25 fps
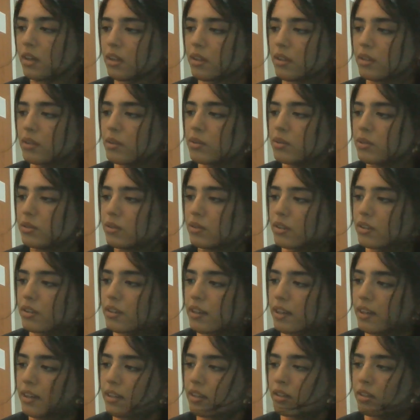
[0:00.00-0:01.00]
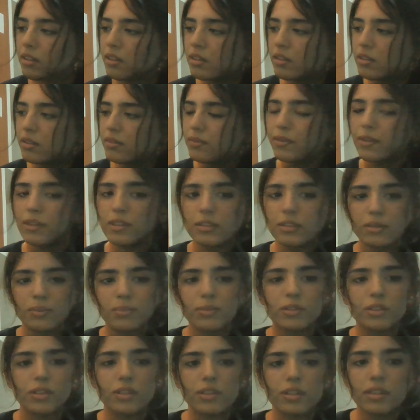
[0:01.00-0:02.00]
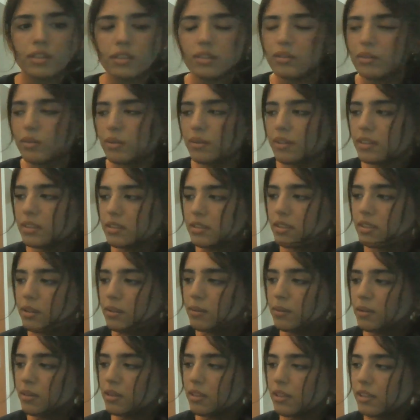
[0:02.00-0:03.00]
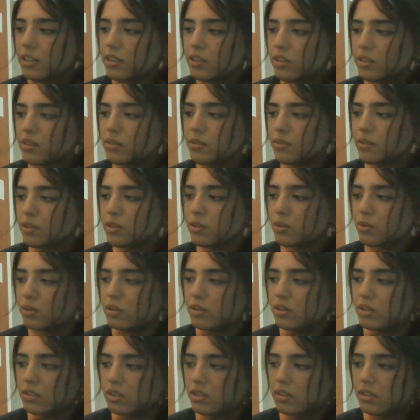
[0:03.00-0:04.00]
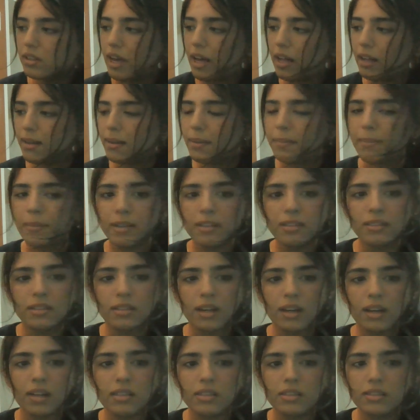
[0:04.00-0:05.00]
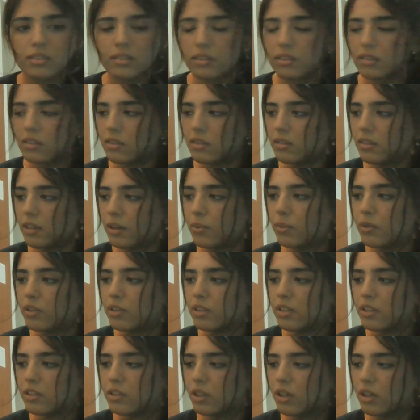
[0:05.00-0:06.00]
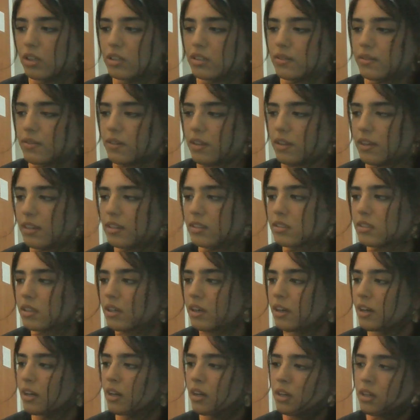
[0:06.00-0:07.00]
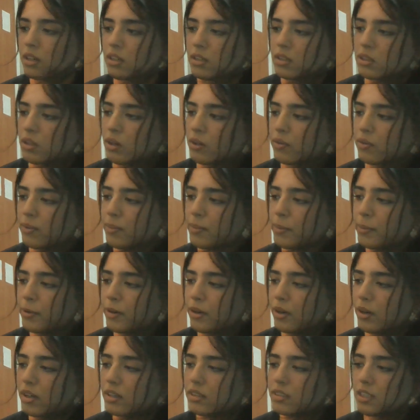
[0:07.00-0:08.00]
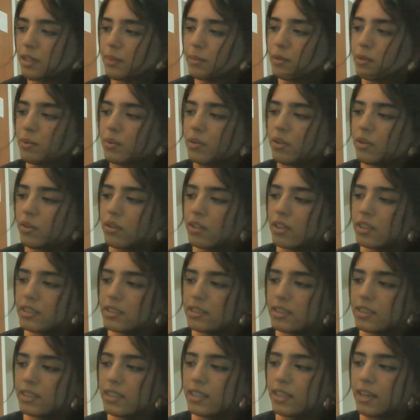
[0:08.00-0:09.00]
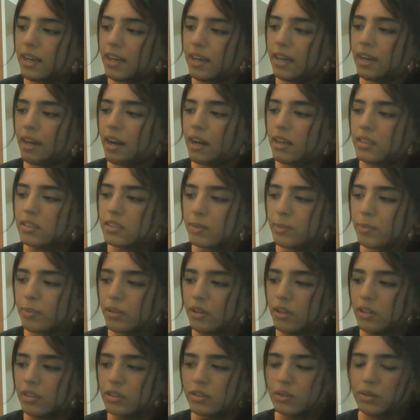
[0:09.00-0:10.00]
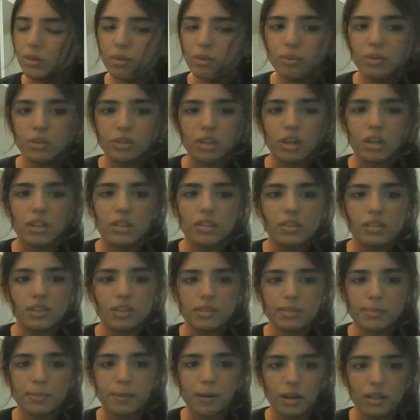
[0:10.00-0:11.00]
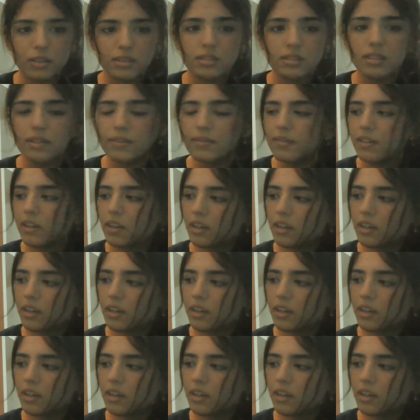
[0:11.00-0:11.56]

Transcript: You can first, what you're going to do is see what each individual element has, like what the charge of it is. So from the periodic table, we know that Ca has a +2 charge, it's positive.